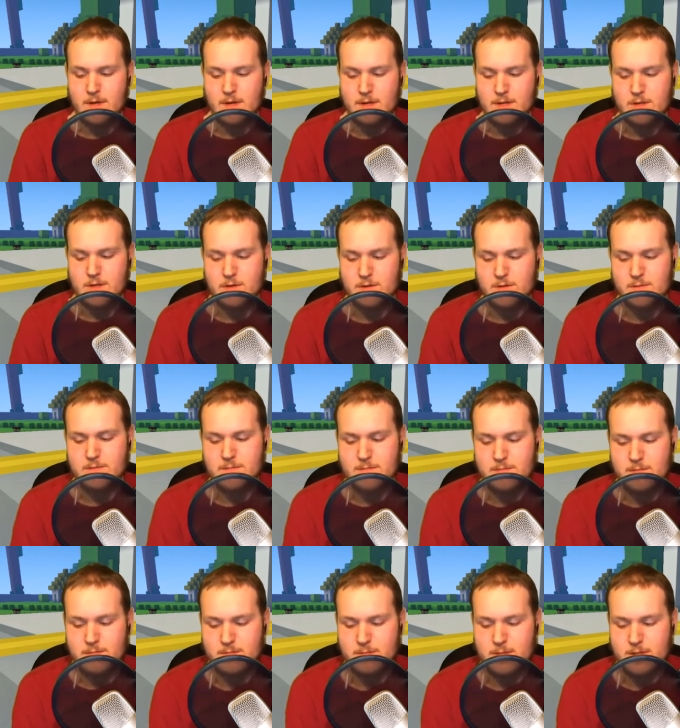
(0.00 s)
So
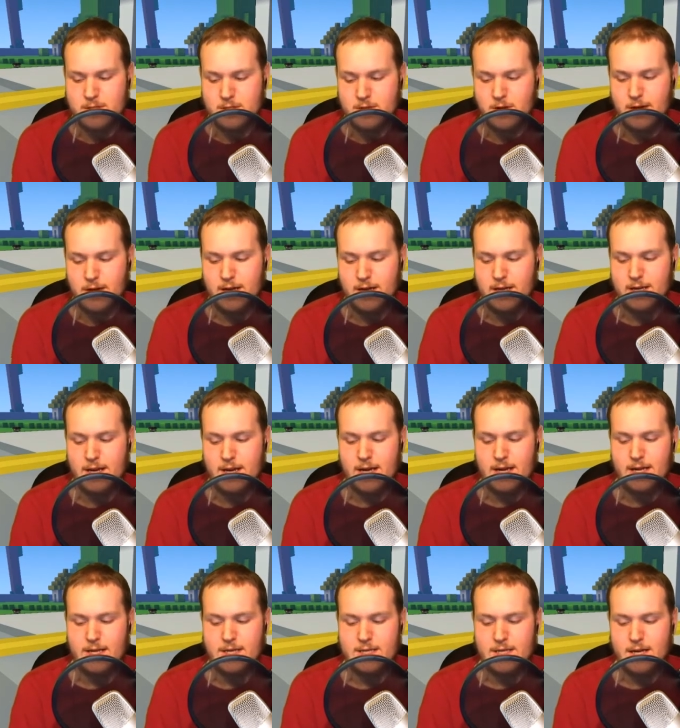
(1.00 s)
let's go ahead
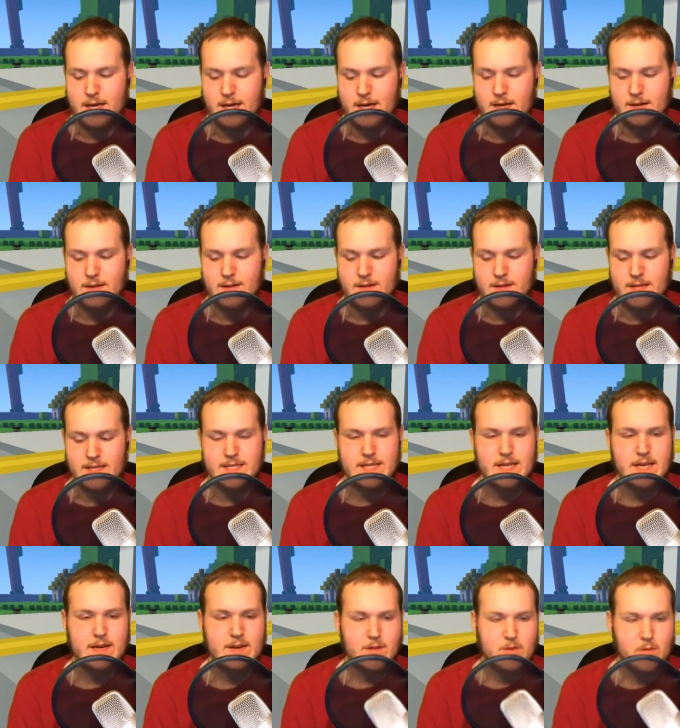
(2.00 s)
and uh, that's the
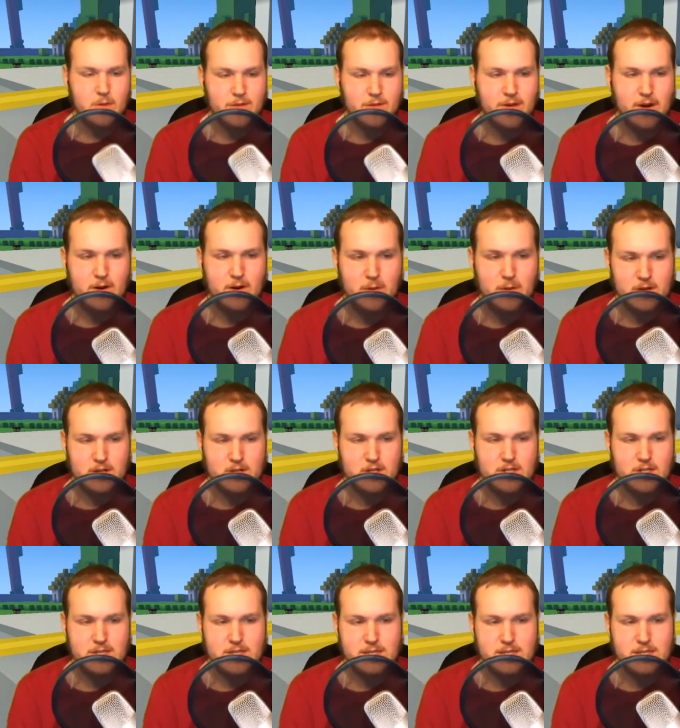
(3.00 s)
end of the quickfire questions.